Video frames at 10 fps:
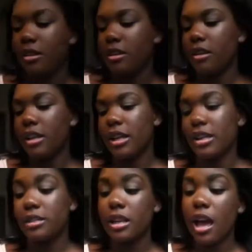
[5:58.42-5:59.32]
It's
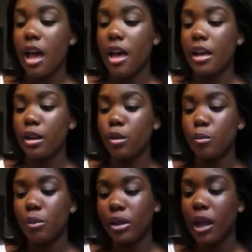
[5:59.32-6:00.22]
en
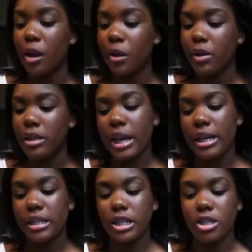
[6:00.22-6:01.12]
peligro de
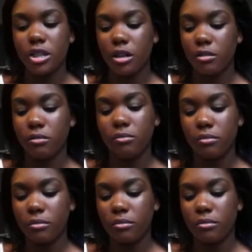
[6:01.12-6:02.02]
extinción.
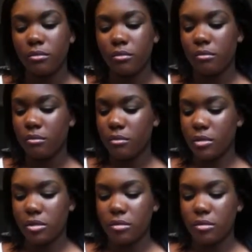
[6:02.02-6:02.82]
So, let's see